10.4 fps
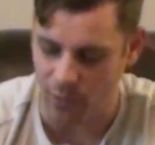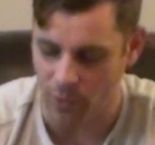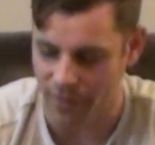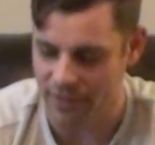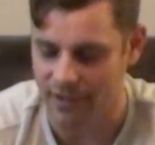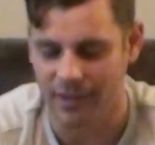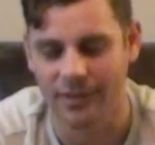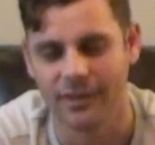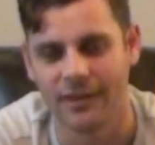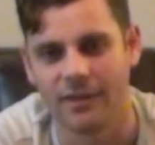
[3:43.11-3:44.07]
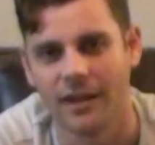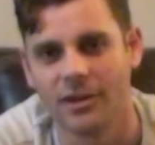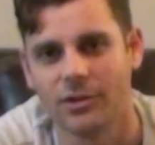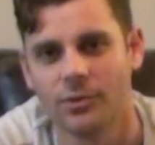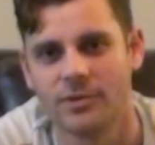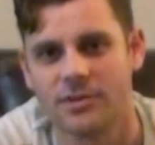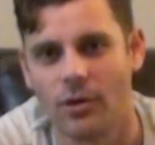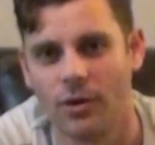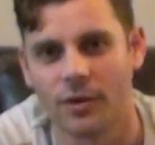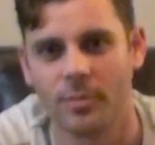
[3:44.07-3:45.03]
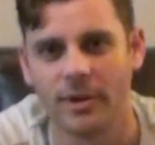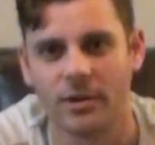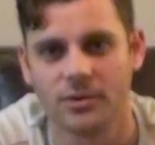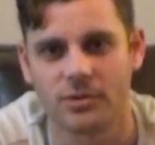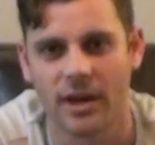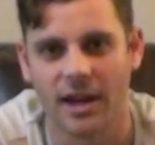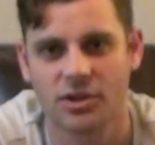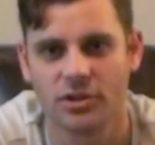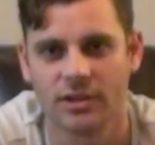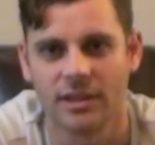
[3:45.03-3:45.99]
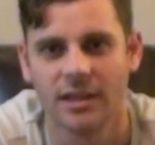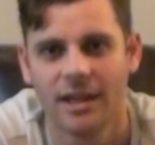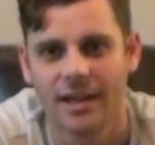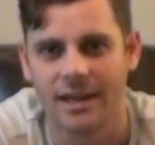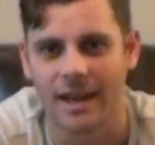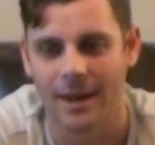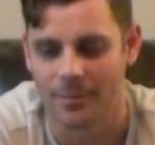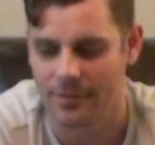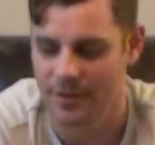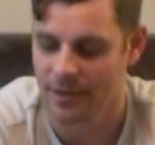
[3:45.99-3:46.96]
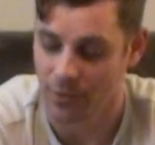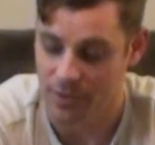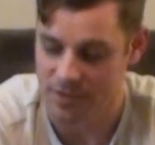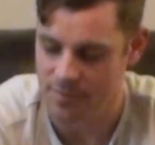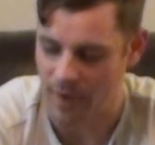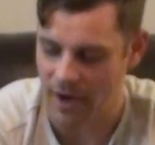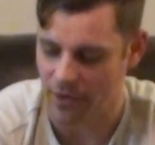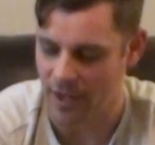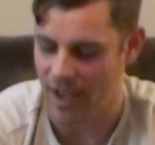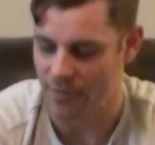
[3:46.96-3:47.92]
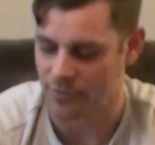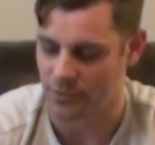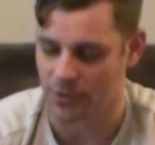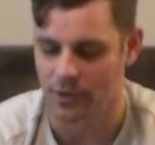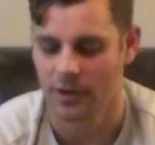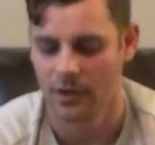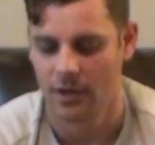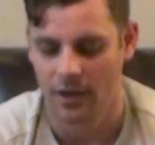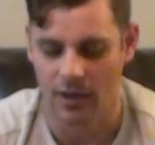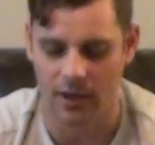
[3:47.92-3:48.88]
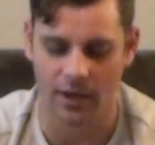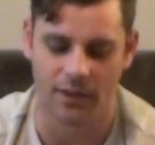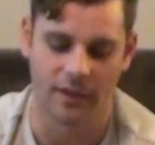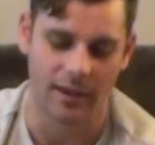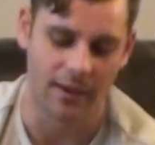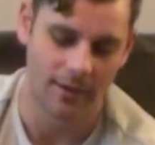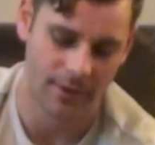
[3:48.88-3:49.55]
One thing that they do is all their beers are actually named or inspired after the